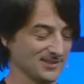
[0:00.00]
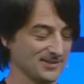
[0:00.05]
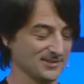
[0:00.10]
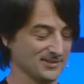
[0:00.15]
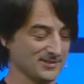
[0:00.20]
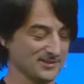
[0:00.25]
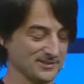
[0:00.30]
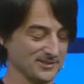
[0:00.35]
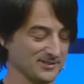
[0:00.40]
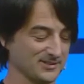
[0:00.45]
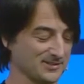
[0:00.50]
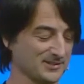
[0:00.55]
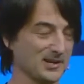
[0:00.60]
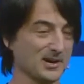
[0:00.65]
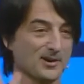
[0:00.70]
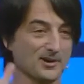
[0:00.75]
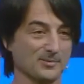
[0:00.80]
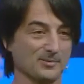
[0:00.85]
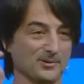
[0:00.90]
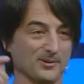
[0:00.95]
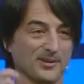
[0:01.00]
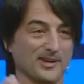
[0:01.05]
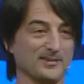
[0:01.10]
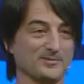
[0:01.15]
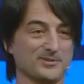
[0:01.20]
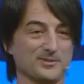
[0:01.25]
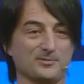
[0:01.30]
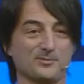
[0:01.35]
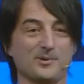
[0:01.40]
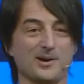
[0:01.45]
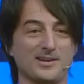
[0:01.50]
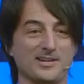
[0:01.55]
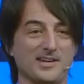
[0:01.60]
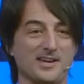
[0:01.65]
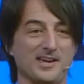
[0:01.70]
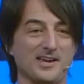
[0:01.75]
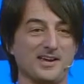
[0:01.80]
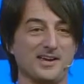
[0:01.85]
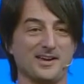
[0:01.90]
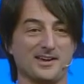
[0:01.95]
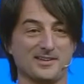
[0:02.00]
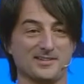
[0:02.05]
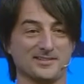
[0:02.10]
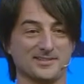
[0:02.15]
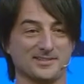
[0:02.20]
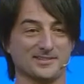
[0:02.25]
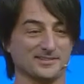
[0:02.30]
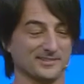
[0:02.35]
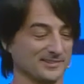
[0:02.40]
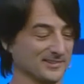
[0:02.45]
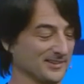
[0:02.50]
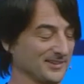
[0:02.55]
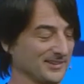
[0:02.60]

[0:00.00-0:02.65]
This is terrible. I have sweaty hands, and